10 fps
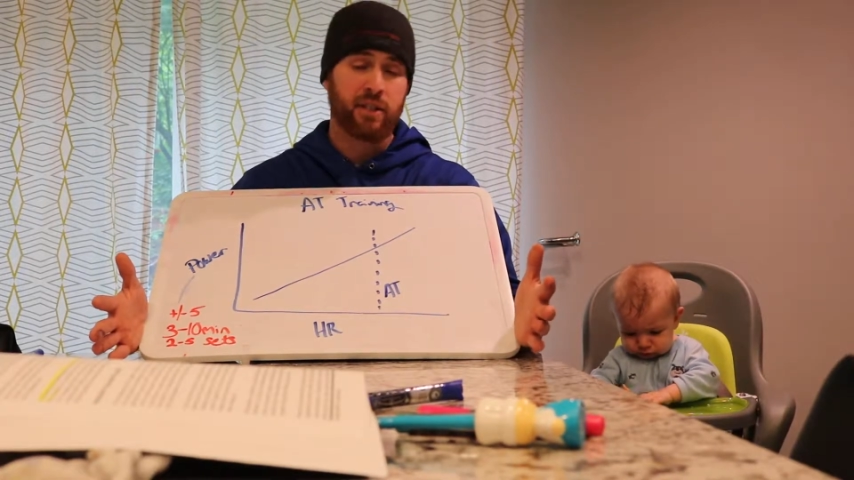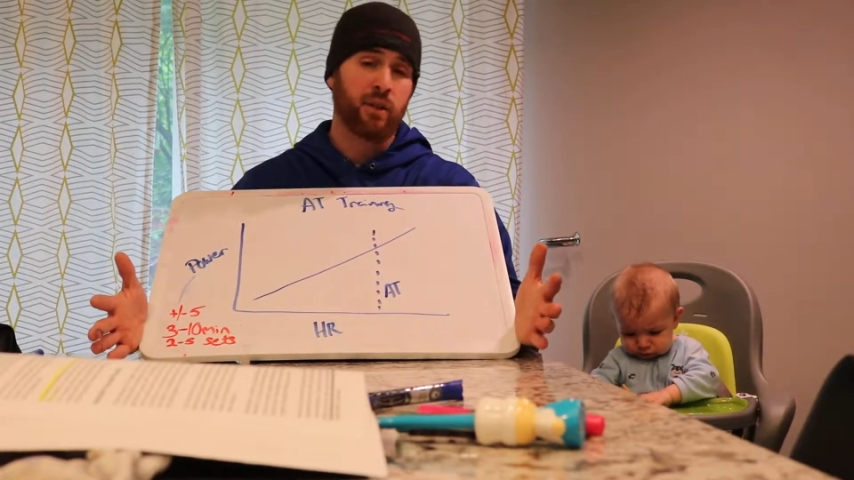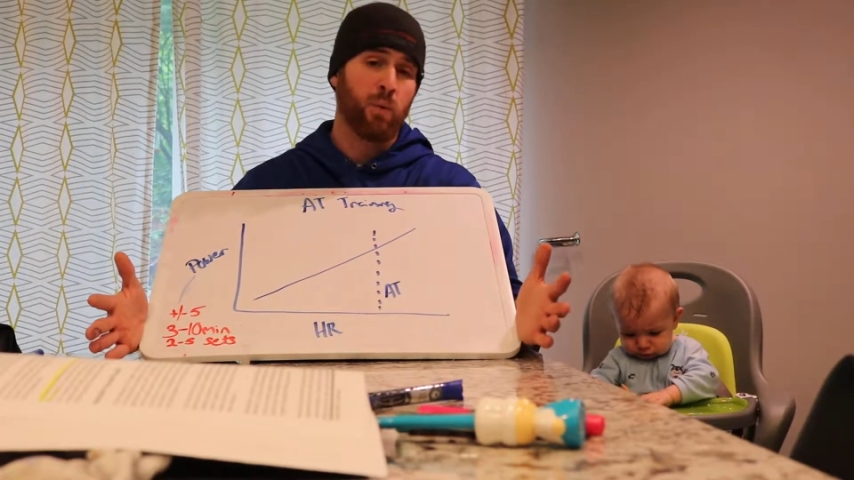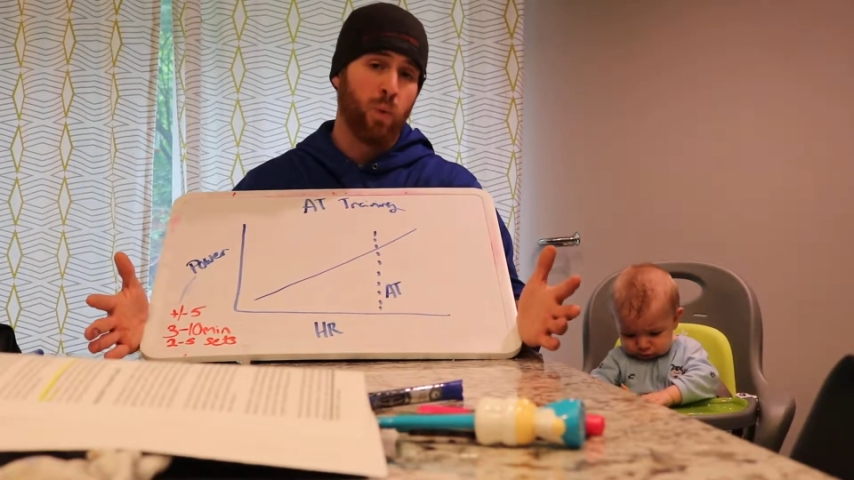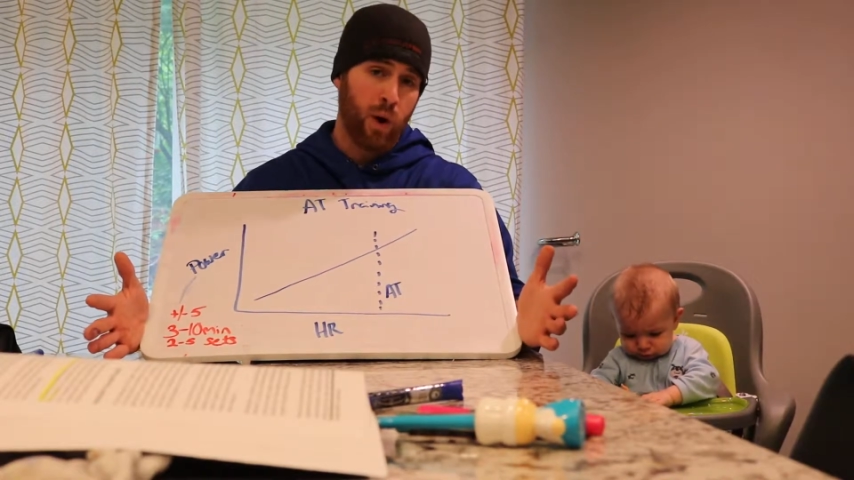in
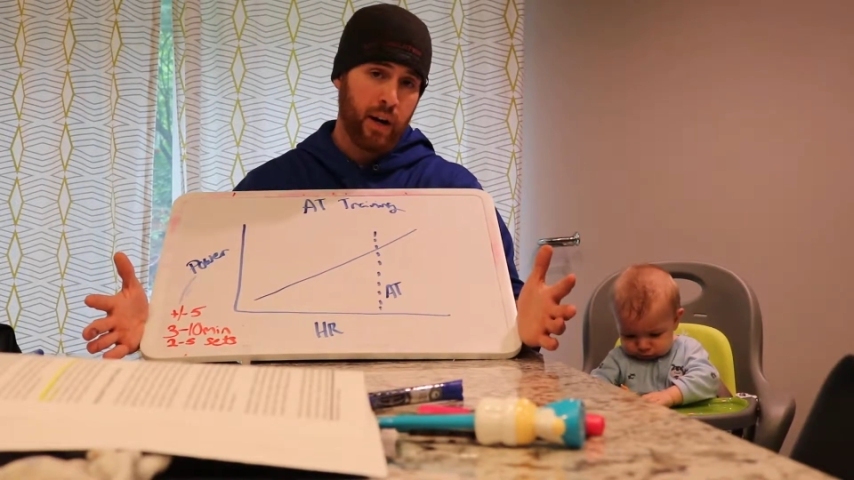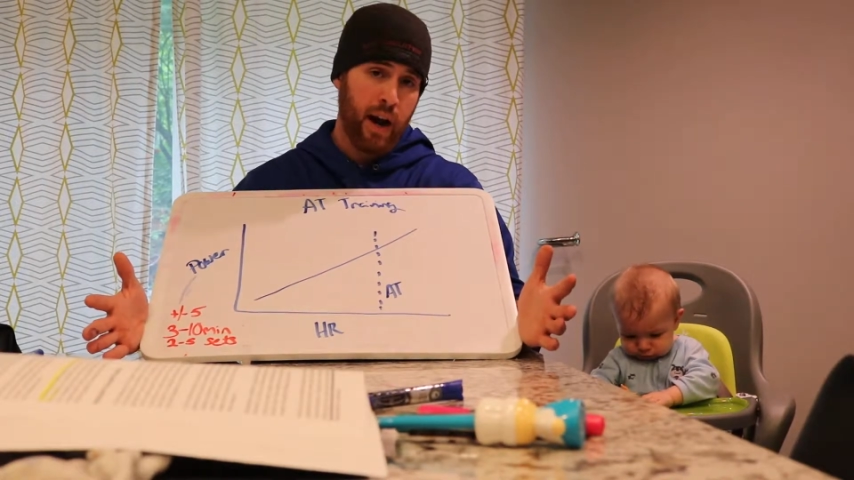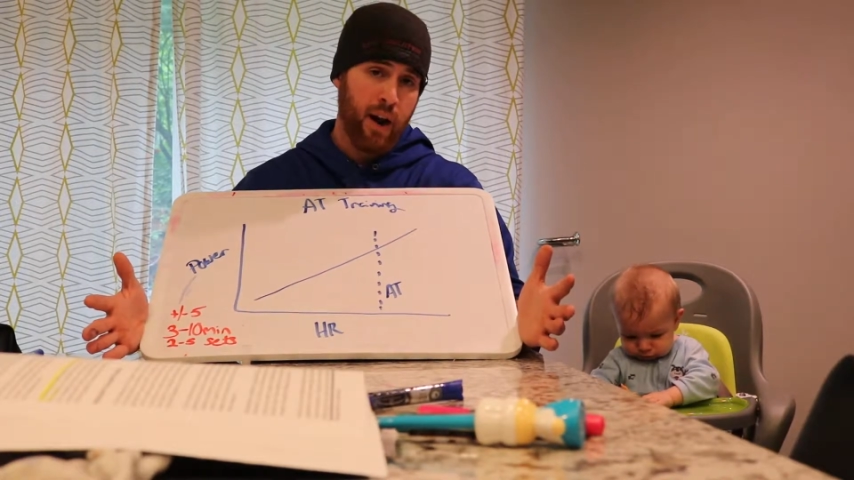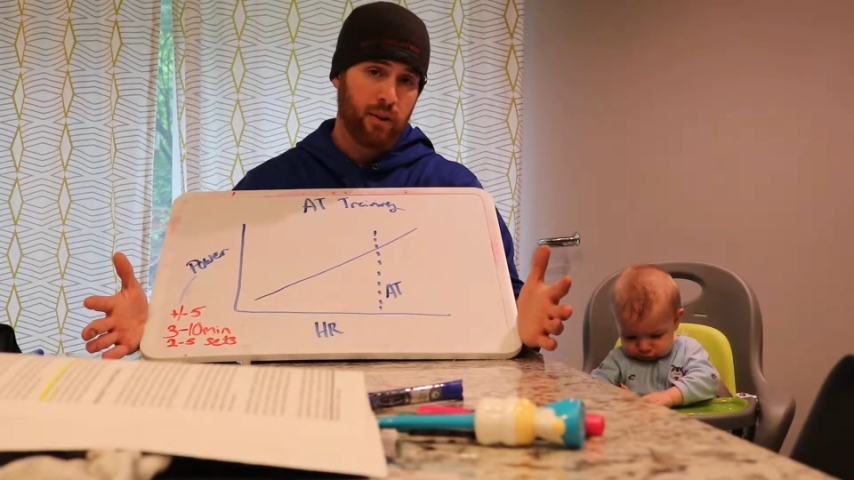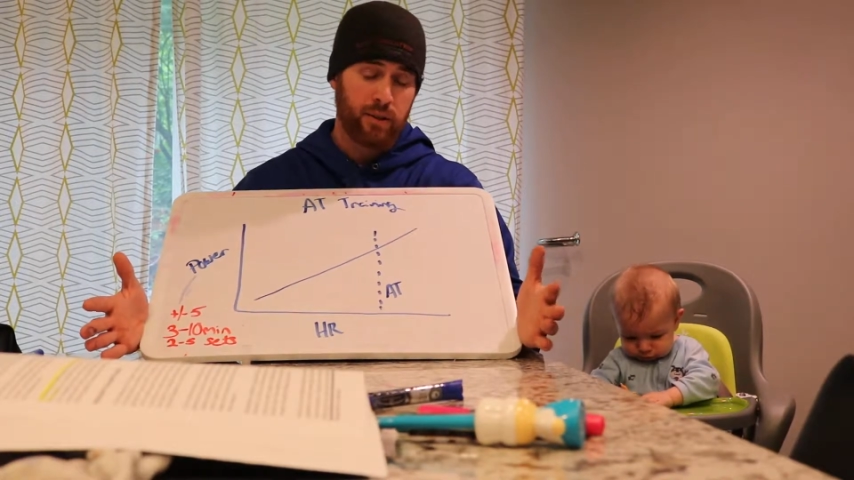a
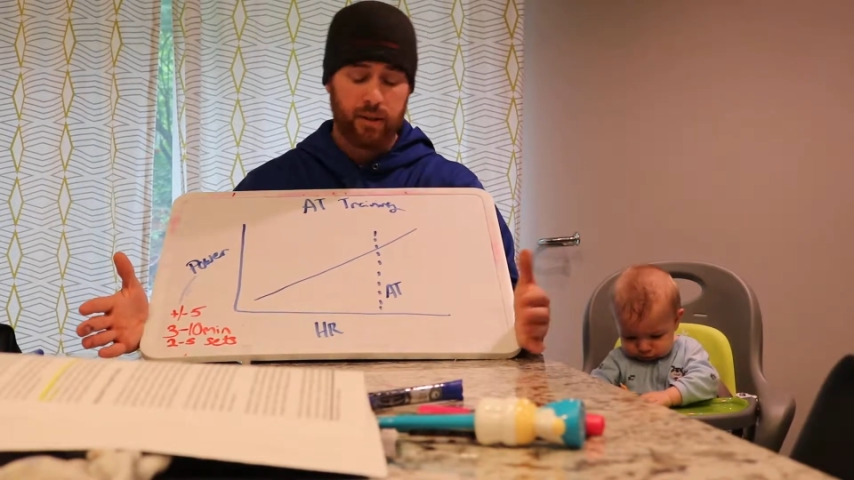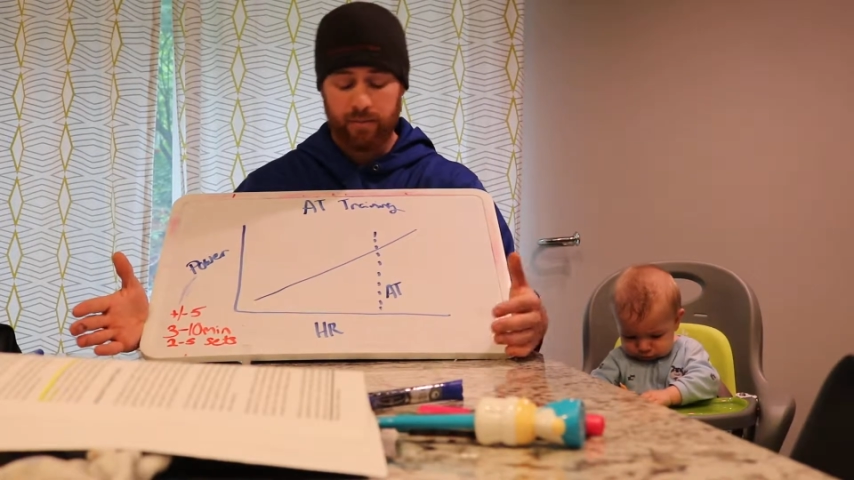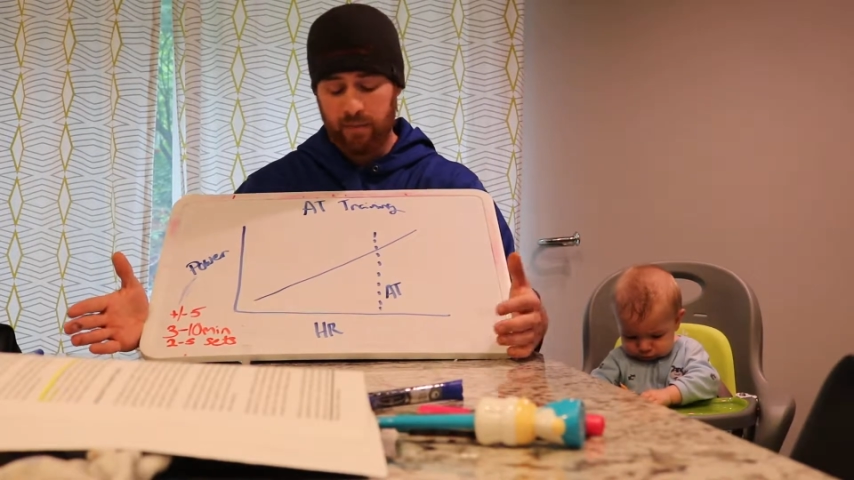workout,